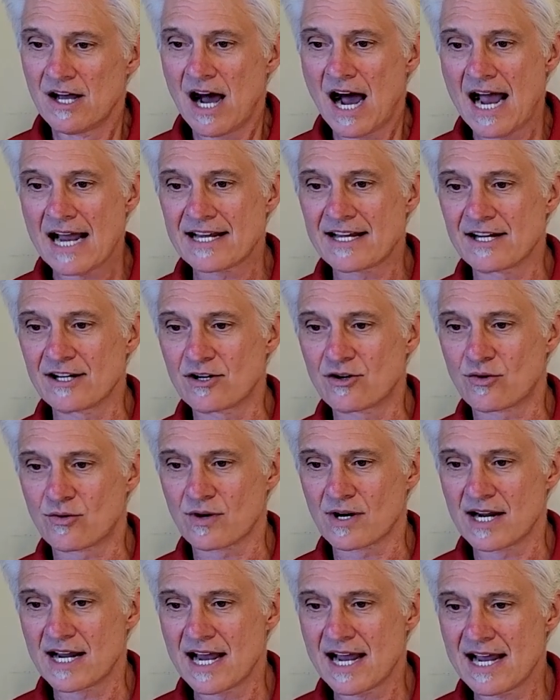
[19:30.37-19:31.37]
I can
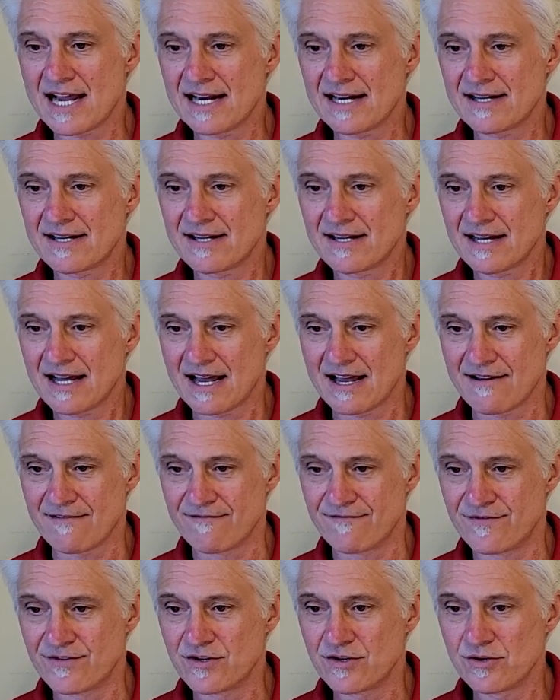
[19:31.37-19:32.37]
create a
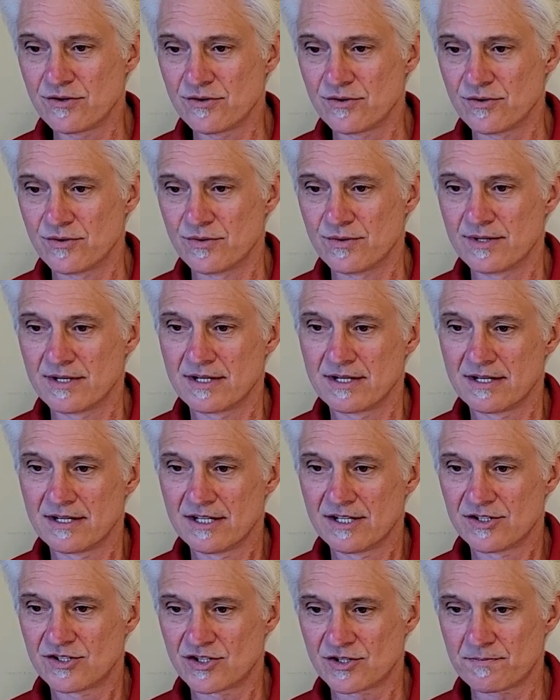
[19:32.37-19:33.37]
view
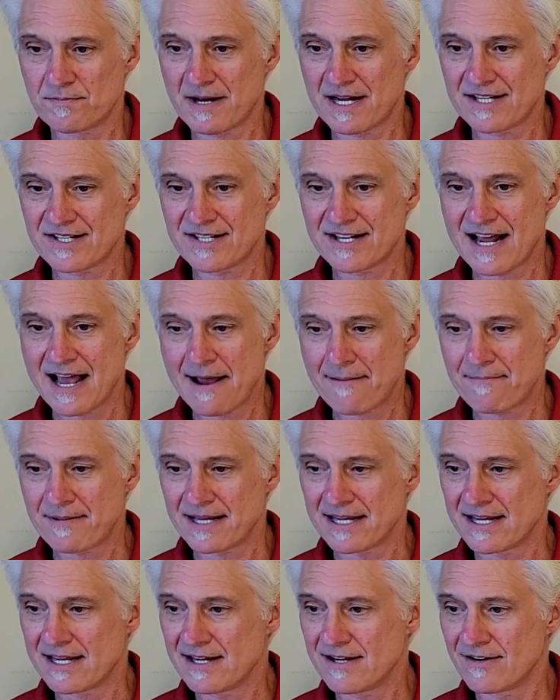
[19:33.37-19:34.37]
just by
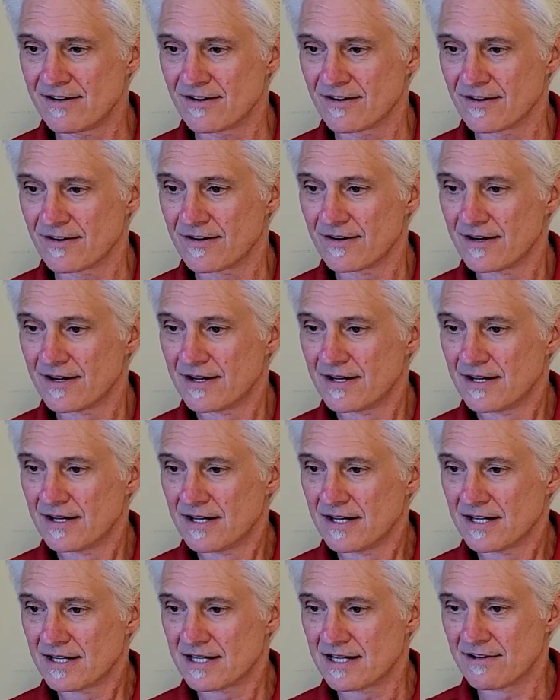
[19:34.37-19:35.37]
snapping here,
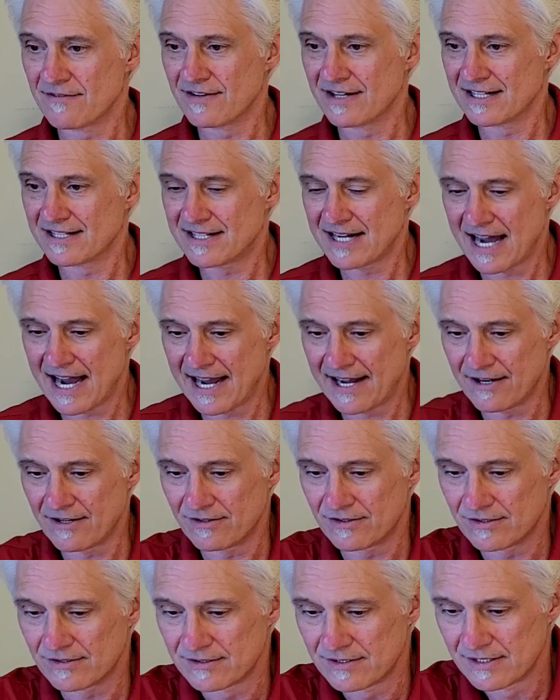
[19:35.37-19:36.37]
give it a
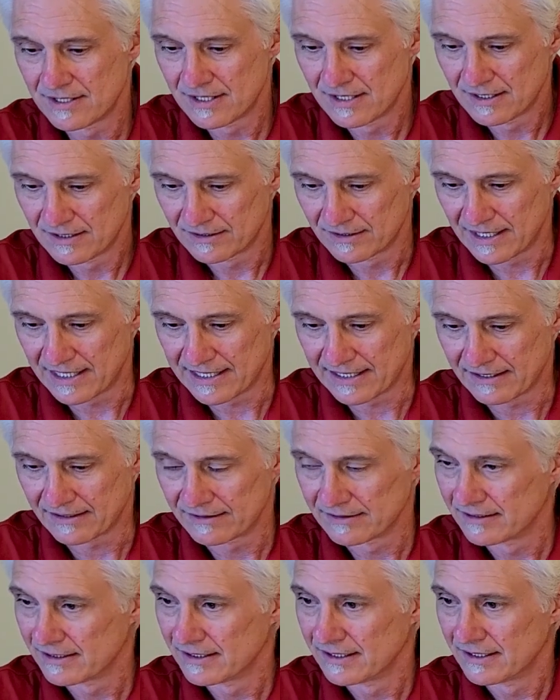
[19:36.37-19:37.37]
title like
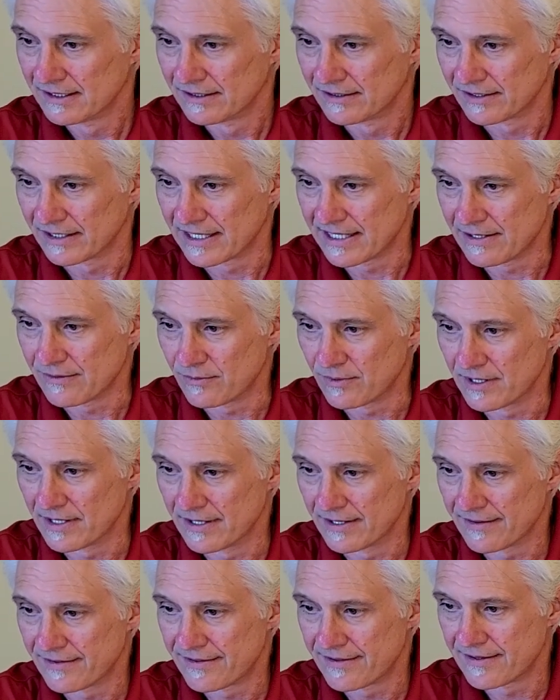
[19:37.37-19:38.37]
lane
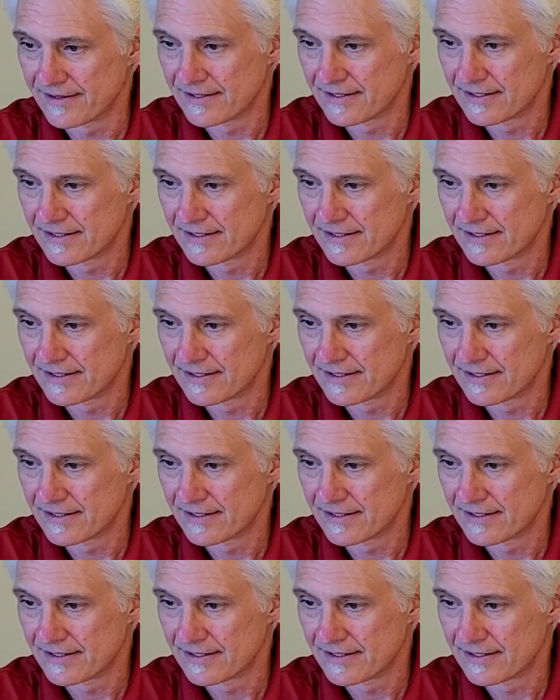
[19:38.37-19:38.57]
width,